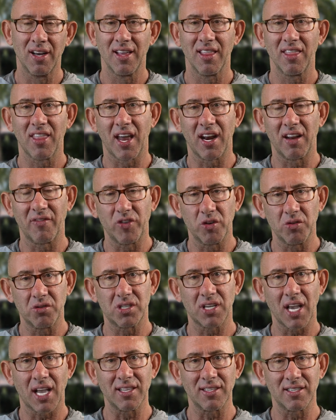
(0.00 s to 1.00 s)
than if you
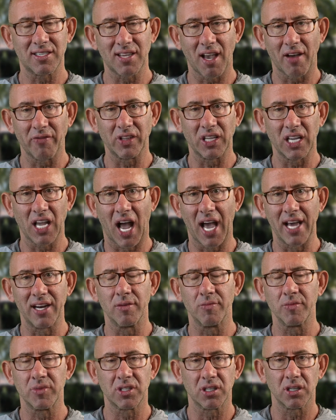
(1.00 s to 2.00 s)
send 70
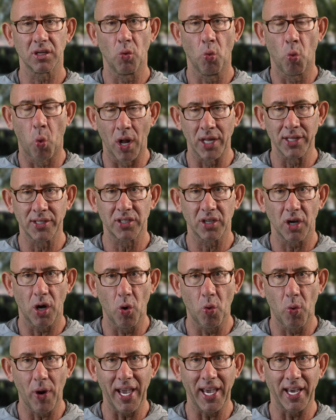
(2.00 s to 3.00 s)
items once a
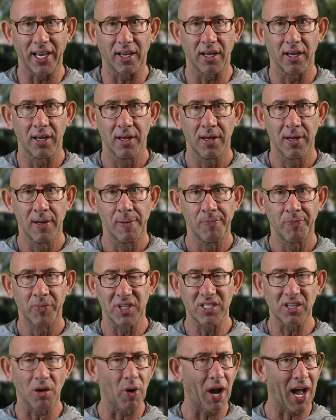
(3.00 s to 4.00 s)
week. You
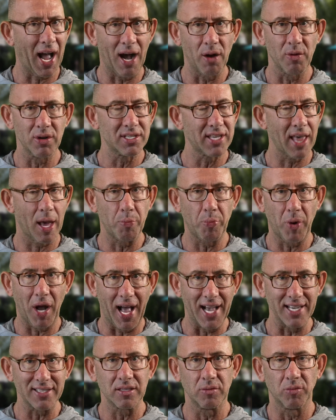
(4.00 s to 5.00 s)
say, well, how is that
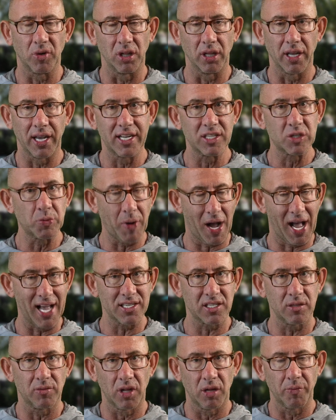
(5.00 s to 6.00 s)
possible? It's
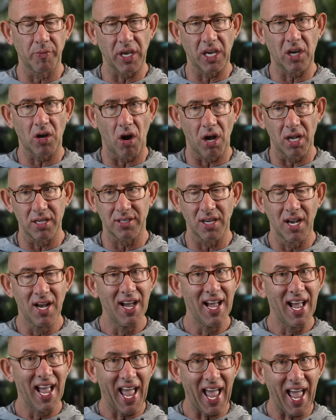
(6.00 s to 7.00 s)
possible because
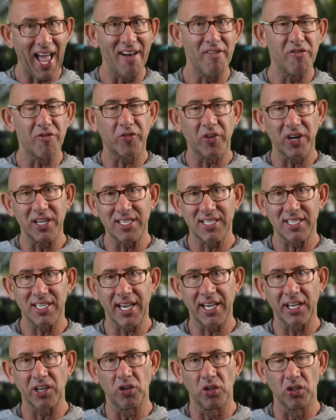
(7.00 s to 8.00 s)
every
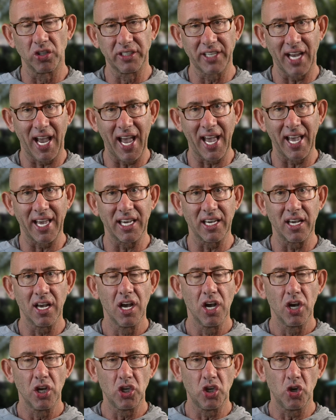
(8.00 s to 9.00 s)
single day
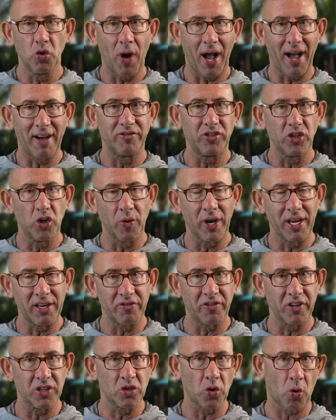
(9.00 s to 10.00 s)
you have new
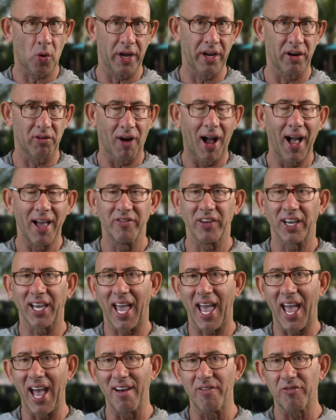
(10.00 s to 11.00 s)
inventory arriving.
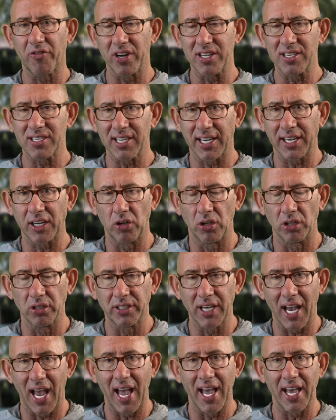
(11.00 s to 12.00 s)
Every single
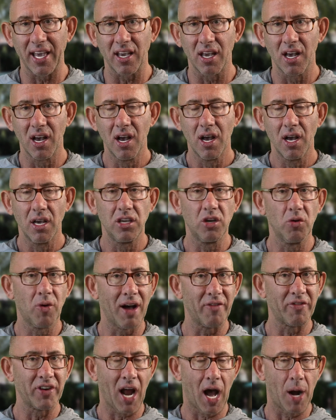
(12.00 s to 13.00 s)
day you
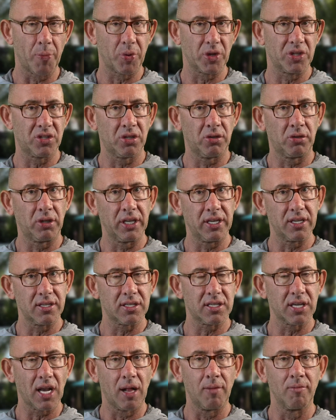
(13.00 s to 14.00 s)
have an opportunity to
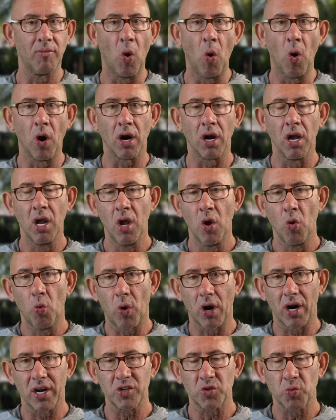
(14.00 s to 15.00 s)
sell more.
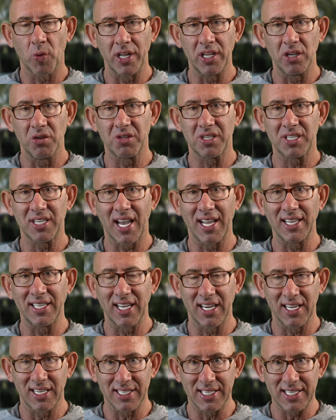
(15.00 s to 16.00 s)
Whereas when you send
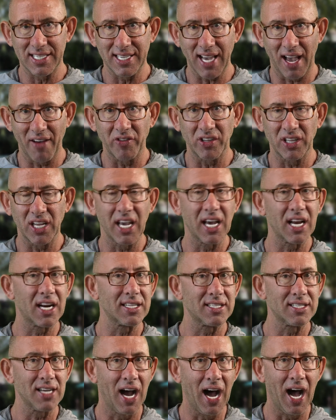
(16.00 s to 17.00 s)
in 70 at a
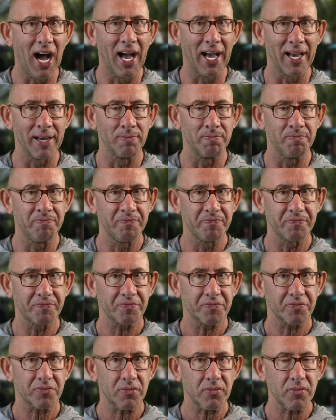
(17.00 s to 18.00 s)
time,
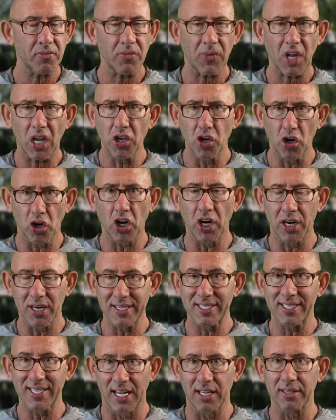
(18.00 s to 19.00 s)
you're going to
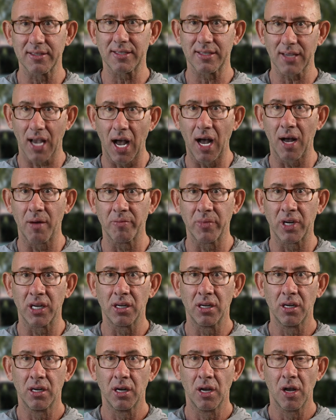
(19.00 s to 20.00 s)
sell some,
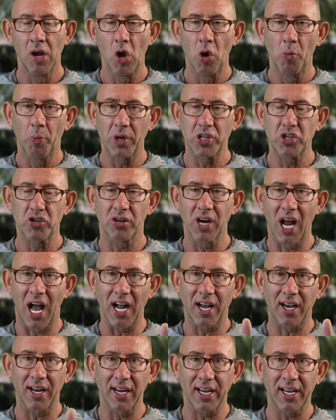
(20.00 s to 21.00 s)
but you're
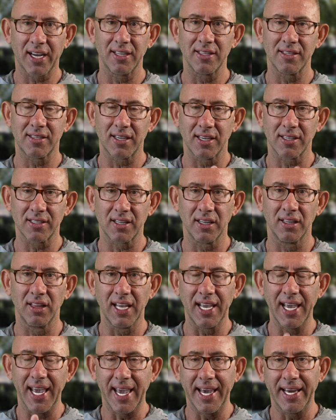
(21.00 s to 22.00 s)
not going to
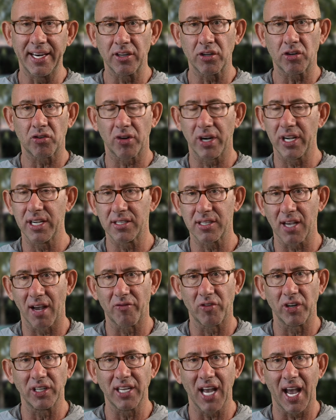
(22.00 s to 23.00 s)
consistently increase
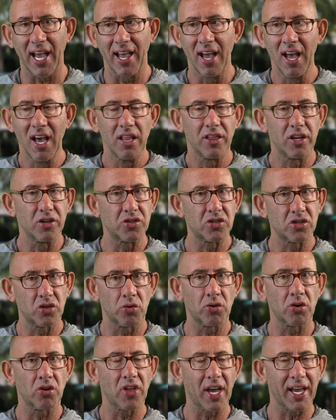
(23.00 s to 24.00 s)
every day. The
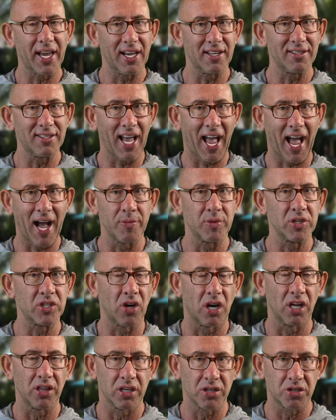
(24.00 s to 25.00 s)
sooner they get to
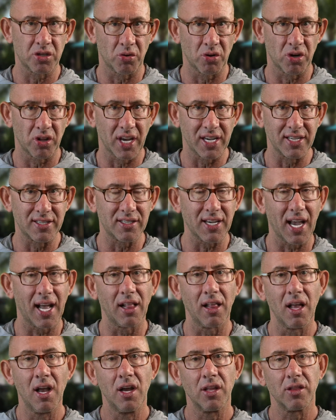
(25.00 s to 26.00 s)
Amazon, the sooner they
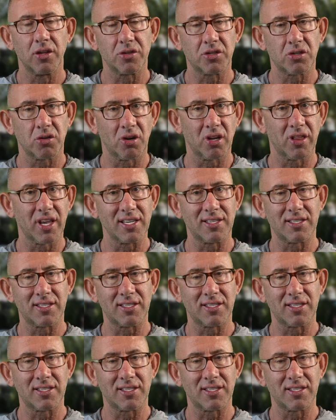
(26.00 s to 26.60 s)
sell. The sooner they